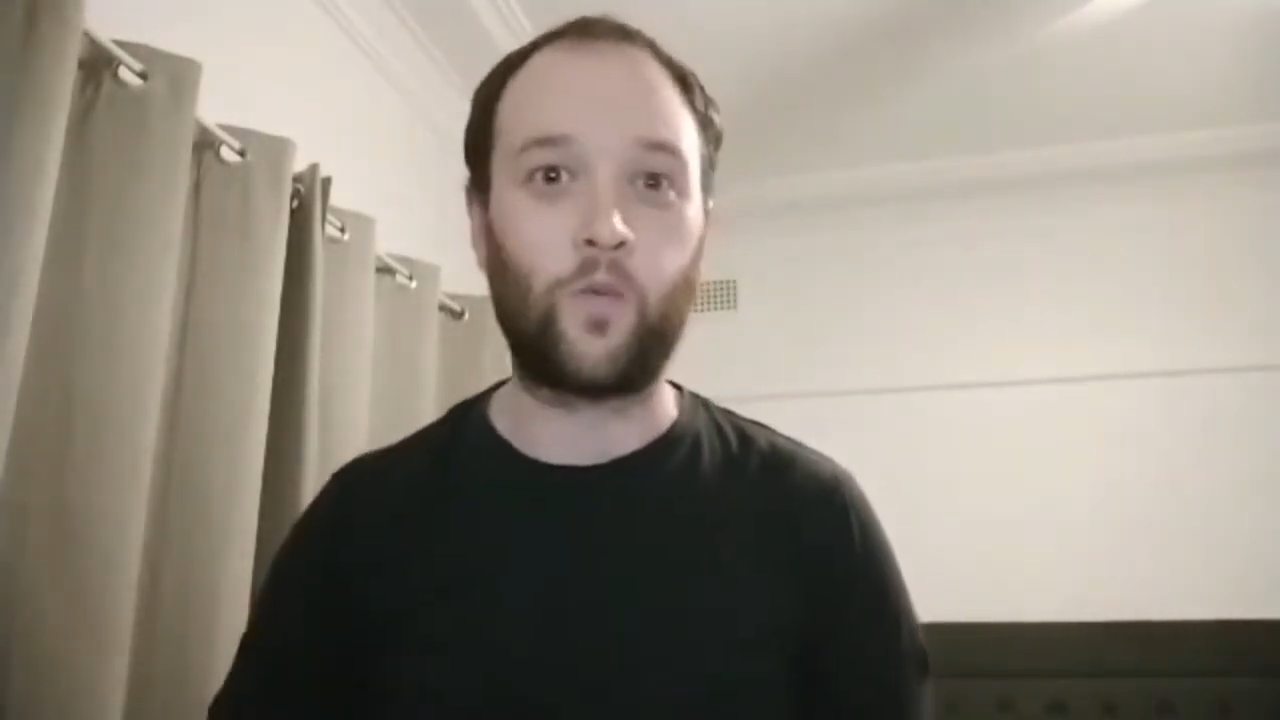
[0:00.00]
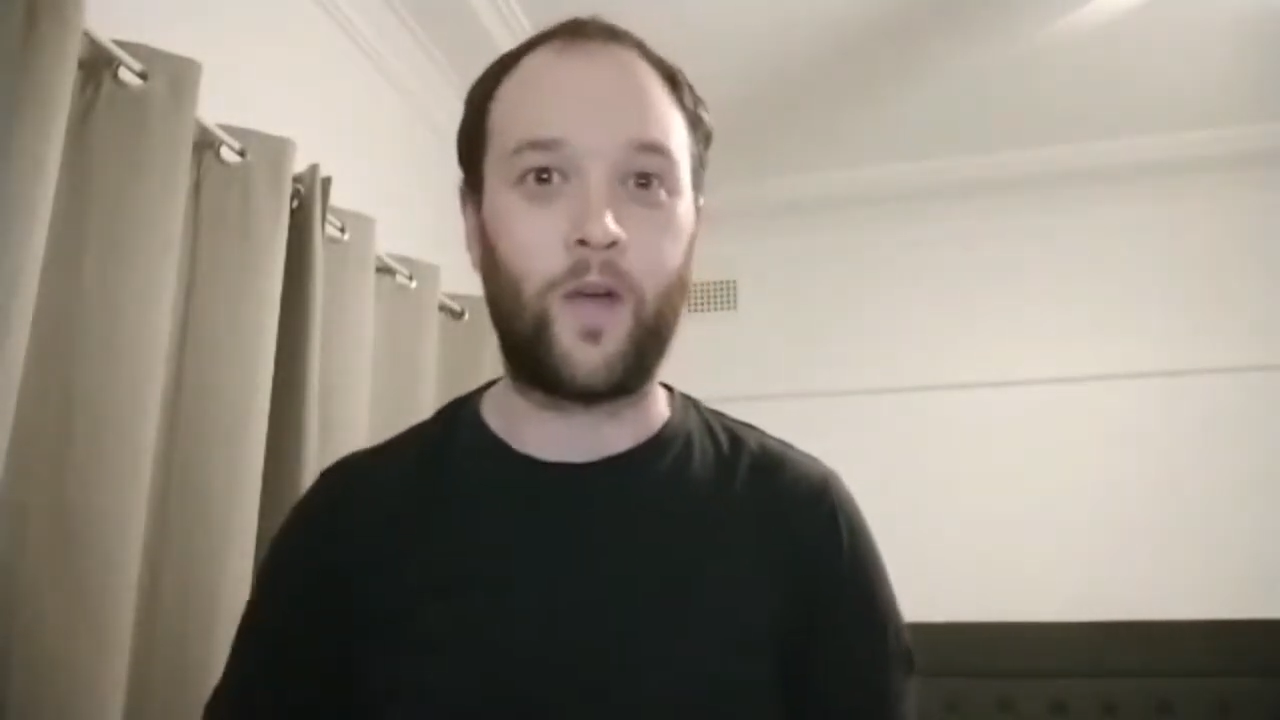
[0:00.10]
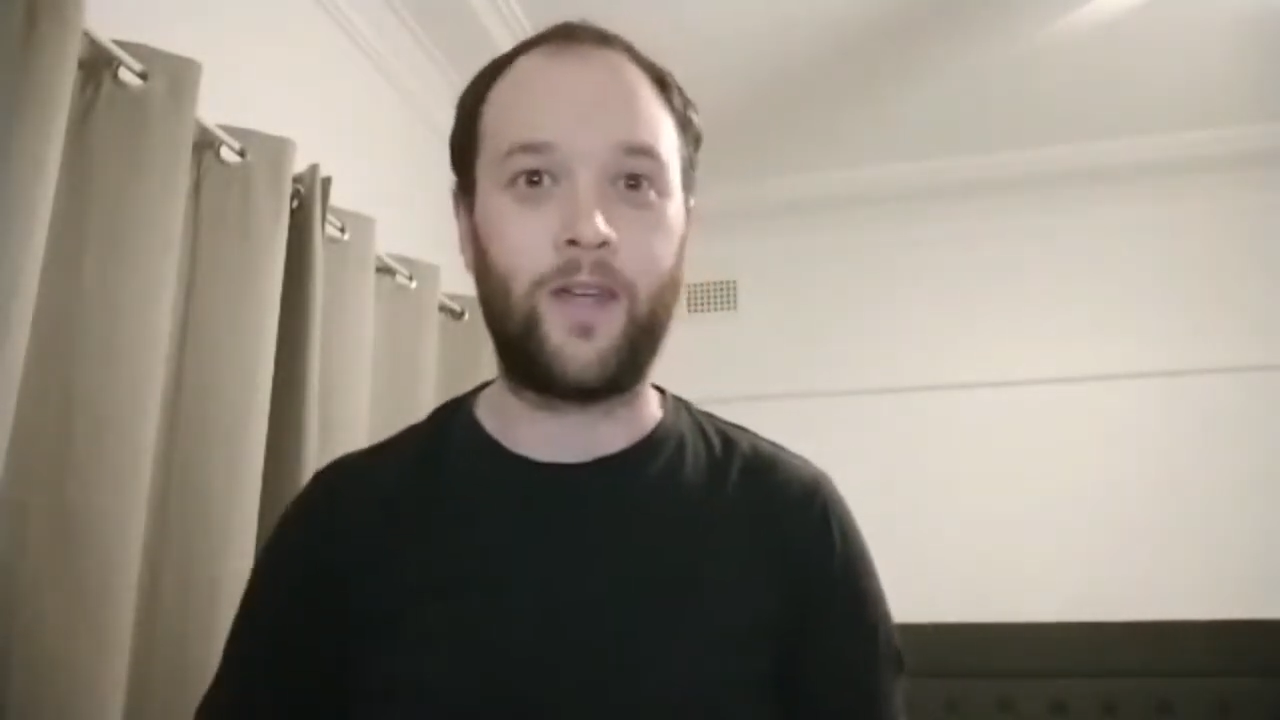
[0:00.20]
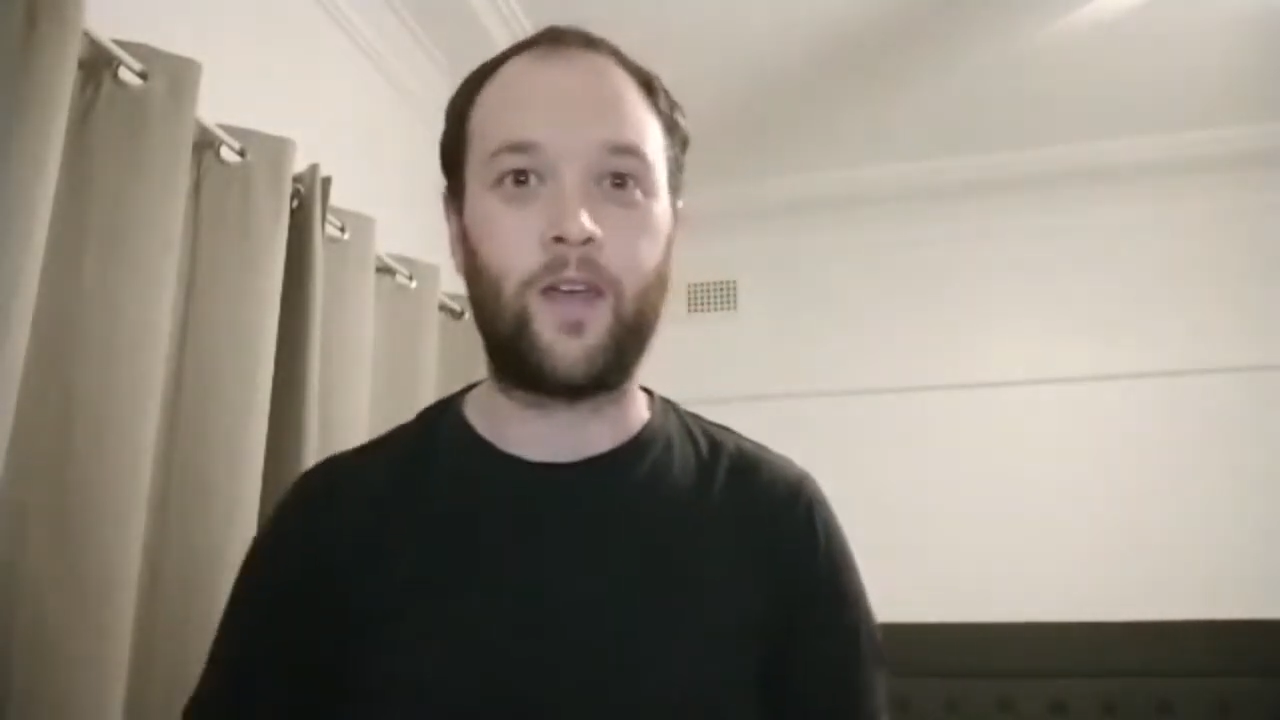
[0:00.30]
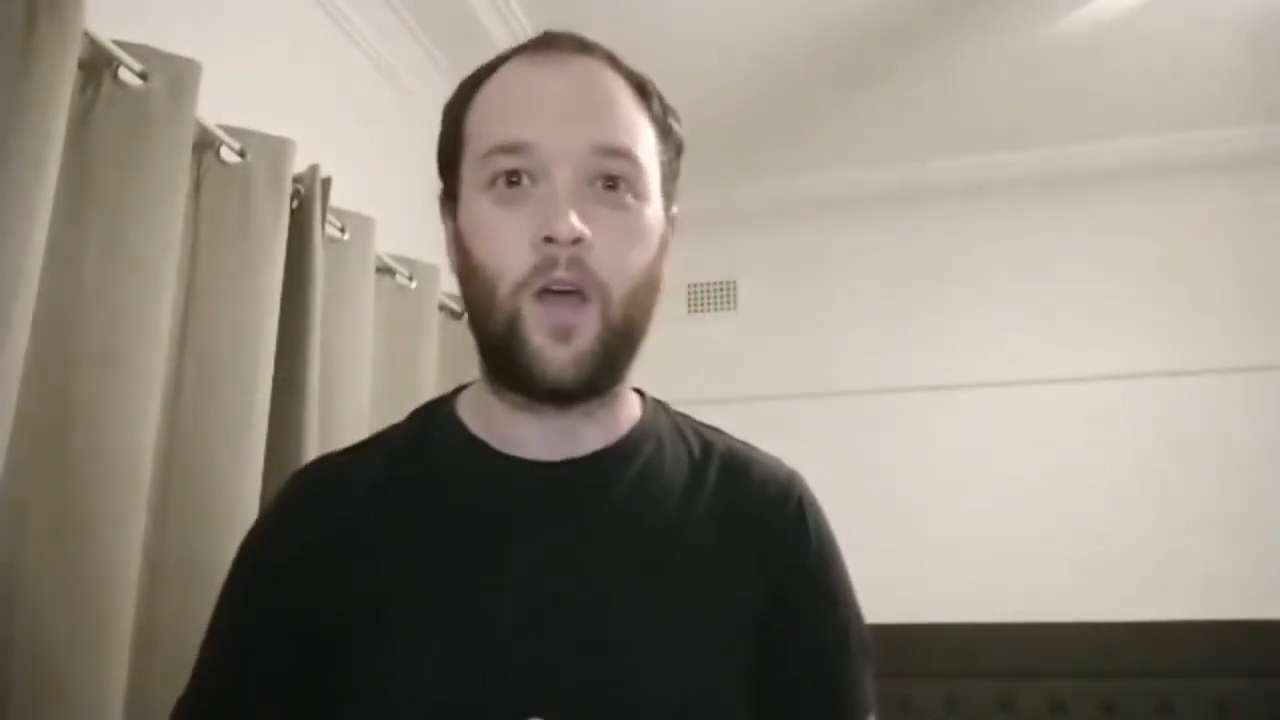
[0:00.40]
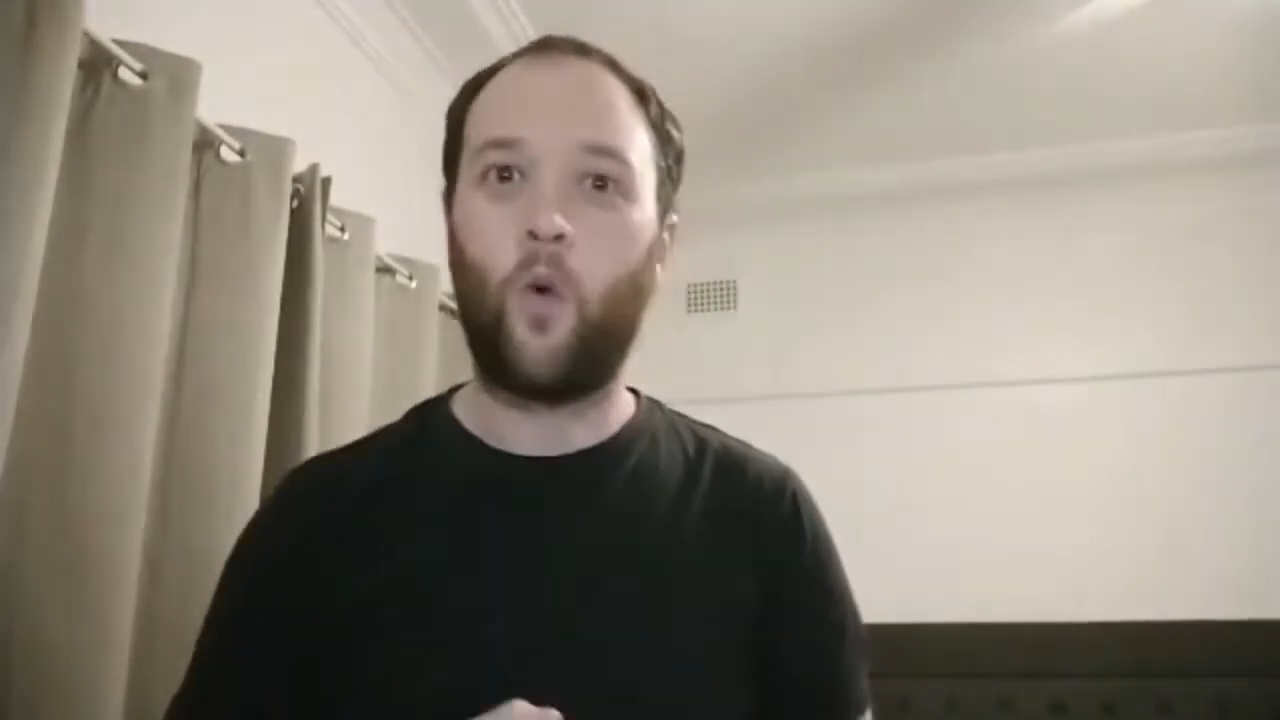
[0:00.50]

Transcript: week